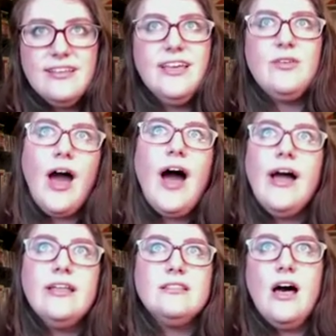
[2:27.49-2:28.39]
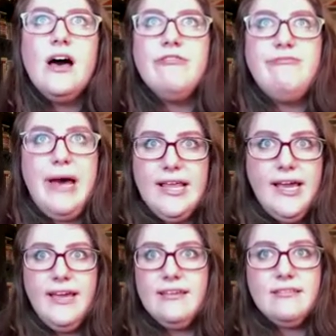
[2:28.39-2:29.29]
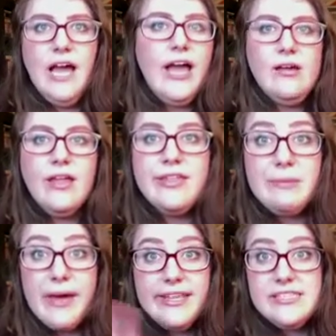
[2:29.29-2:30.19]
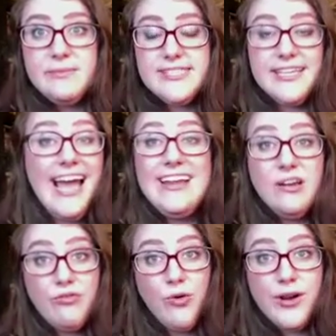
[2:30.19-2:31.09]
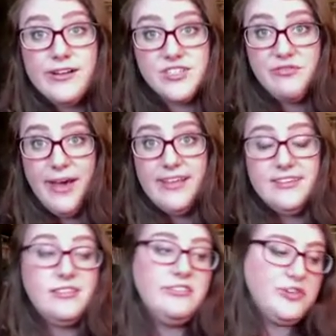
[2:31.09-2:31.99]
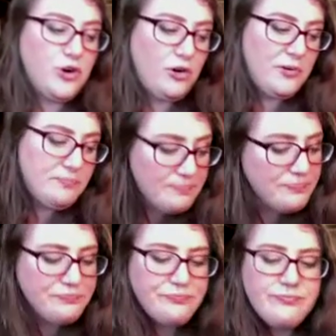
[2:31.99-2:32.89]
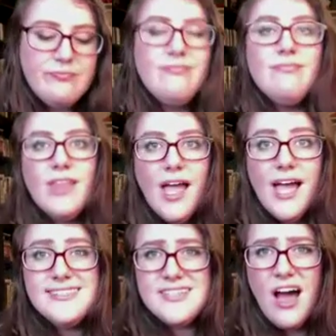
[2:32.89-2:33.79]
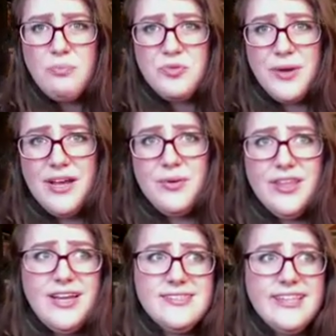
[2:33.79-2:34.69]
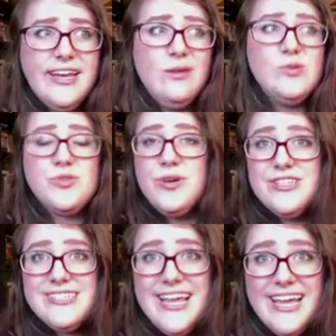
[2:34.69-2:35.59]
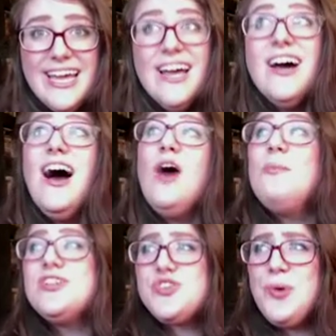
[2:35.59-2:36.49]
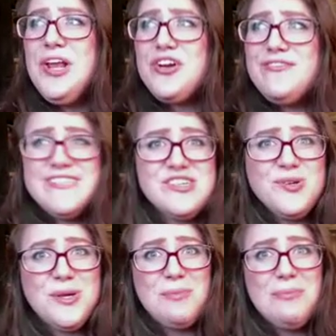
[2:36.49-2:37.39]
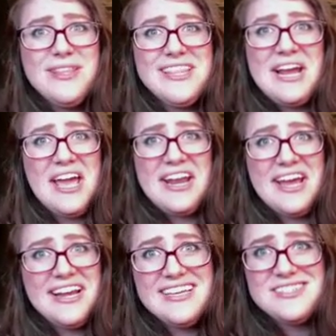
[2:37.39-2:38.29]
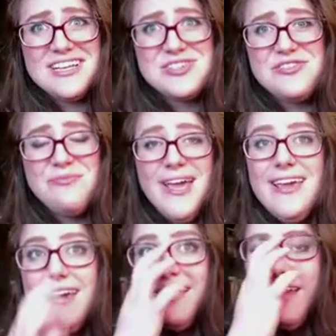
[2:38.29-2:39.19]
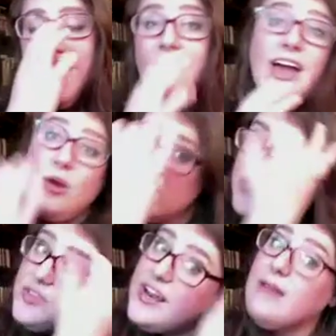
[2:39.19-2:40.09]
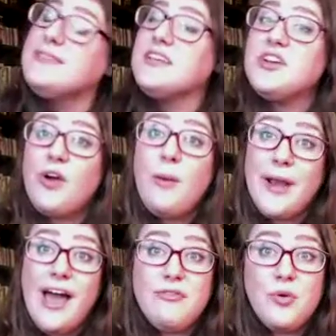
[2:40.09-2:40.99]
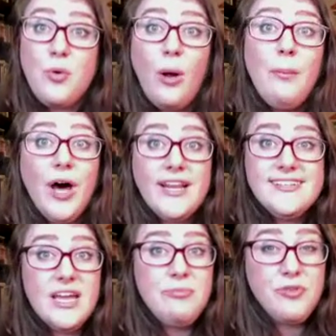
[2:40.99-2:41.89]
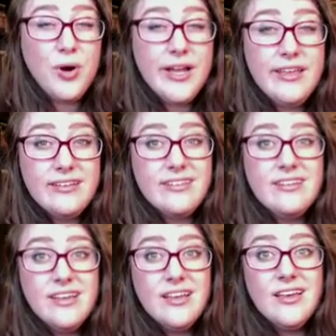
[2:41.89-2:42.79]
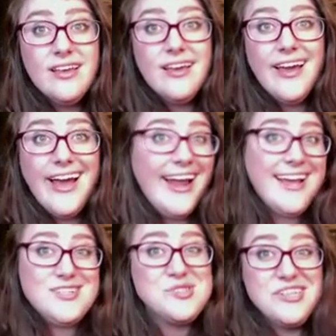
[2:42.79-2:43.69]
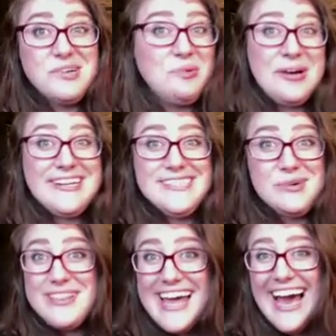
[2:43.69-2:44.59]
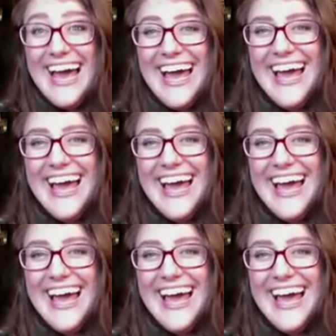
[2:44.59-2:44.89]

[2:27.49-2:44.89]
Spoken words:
Like I love ballet. I think ballet is amazing. I did 4 years of ballet as a little girl. I stopped when I realized that it was going to take a much greater physical commitment than I had any intention of making, and also that I was going to grow up and have the wrong body type for it, and I just didn't want to deal with that.